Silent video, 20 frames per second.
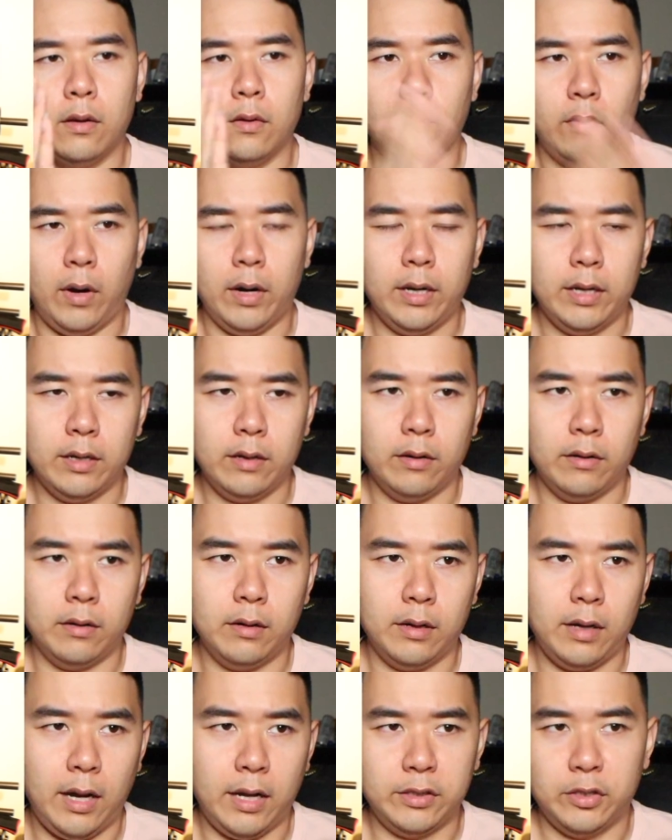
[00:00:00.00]
right
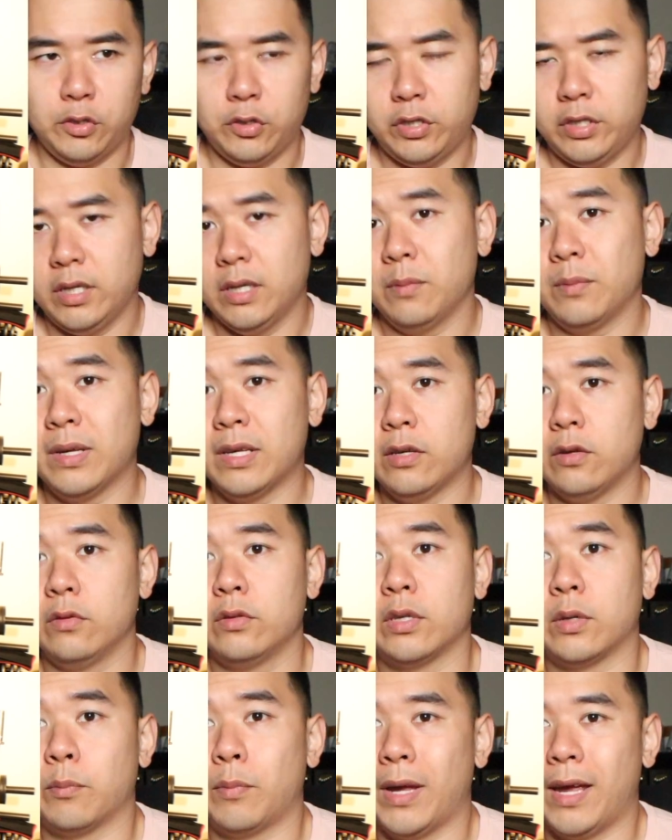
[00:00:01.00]
here, as you're seeing me
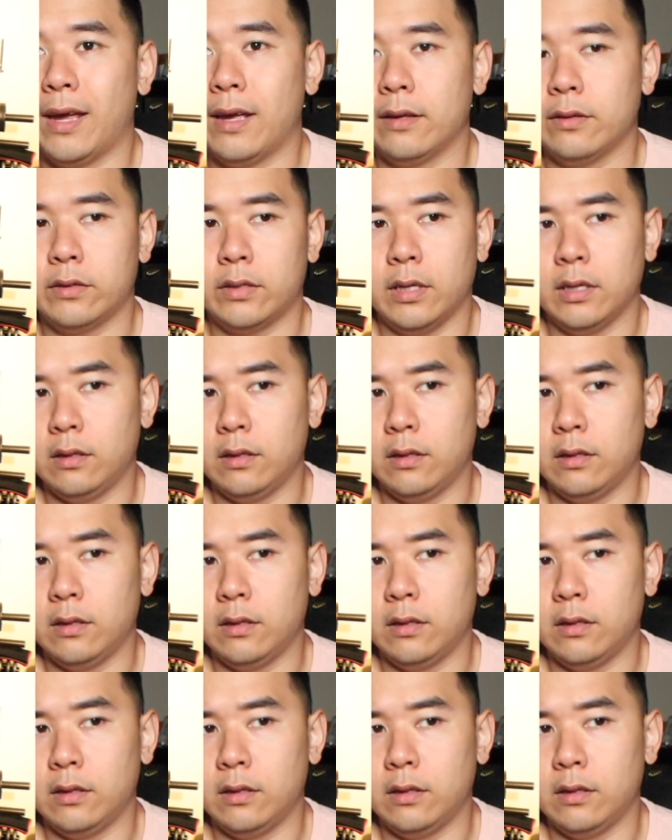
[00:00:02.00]
using bands,